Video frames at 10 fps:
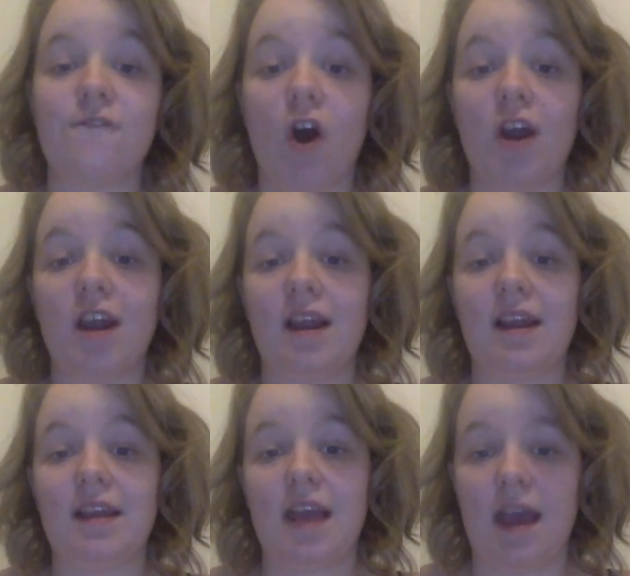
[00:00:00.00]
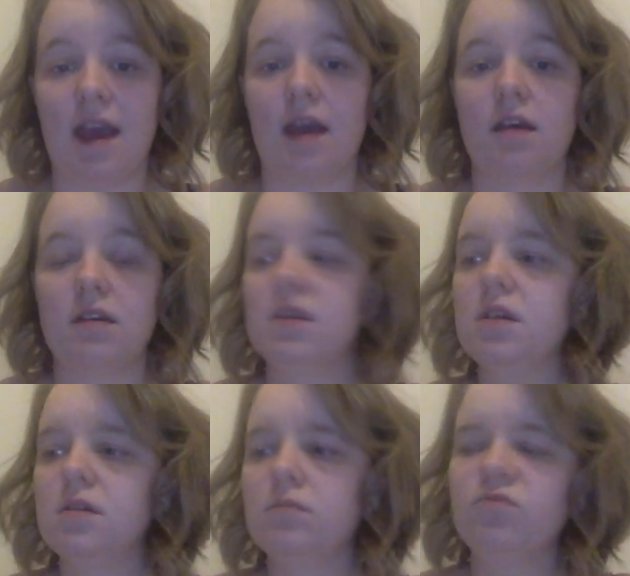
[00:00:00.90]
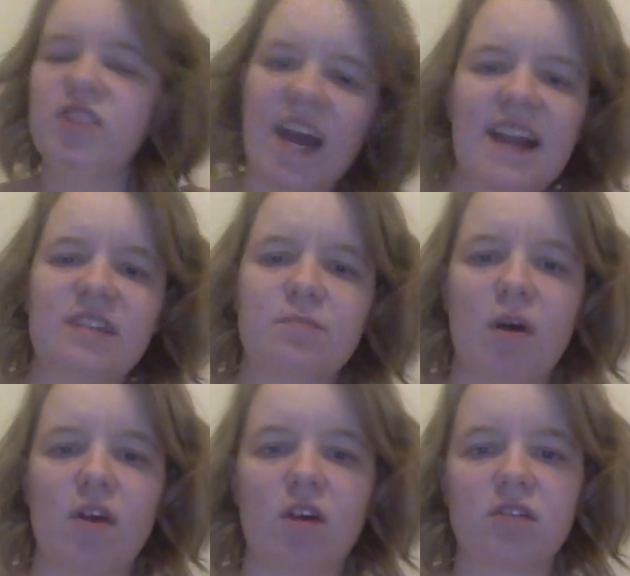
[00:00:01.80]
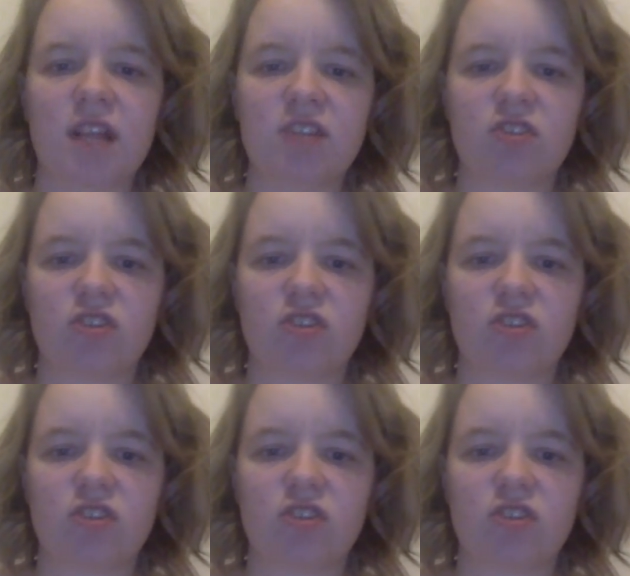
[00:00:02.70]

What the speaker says: finally hit, yeah, let's